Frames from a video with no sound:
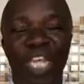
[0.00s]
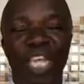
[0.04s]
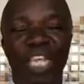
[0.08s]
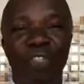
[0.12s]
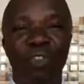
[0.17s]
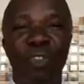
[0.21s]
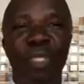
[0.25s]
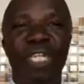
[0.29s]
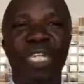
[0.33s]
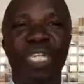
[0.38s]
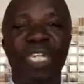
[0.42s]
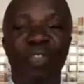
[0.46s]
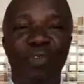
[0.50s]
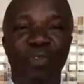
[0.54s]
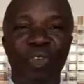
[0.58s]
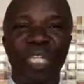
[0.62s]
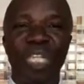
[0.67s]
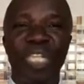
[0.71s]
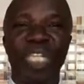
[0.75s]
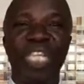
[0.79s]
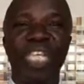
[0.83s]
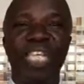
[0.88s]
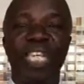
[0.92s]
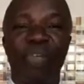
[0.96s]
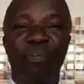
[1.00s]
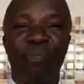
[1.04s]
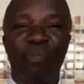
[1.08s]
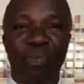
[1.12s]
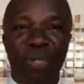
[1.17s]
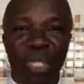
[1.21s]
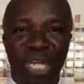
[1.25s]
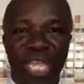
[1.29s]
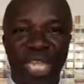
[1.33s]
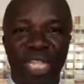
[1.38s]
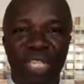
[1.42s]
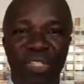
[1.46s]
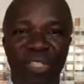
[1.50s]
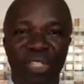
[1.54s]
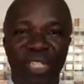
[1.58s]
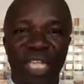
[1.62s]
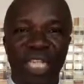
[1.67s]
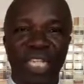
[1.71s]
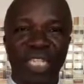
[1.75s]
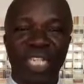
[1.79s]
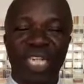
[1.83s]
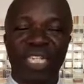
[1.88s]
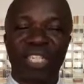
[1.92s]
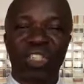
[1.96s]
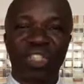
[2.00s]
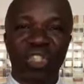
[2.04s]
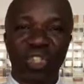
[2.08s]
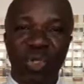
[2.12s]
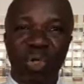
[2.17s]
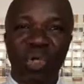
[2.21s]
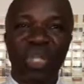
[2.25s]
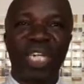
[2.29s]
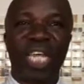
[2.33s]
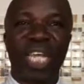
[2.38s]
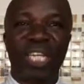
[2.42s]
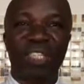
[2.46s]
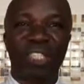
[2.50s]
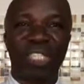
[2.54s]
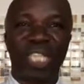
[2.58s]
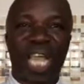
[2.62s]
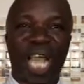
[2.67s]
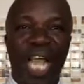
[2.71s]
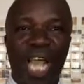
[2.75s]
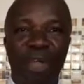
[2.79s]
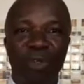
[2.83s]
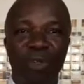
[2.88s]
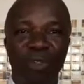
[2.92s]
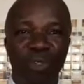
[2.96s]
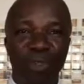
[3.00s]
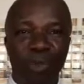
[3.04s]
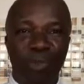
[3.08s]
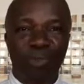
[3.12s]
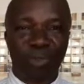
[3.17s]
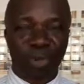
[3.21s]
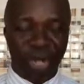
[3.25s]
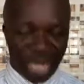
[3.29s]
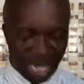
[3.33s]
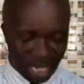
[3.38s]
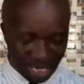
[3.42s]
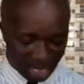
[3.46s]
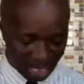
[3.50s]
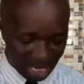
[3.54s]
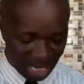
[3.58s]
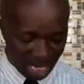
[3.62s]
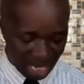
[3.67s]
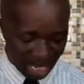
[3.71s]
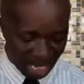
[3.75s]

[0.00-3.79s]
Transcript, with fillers: You're living in a place that is known as the house of bread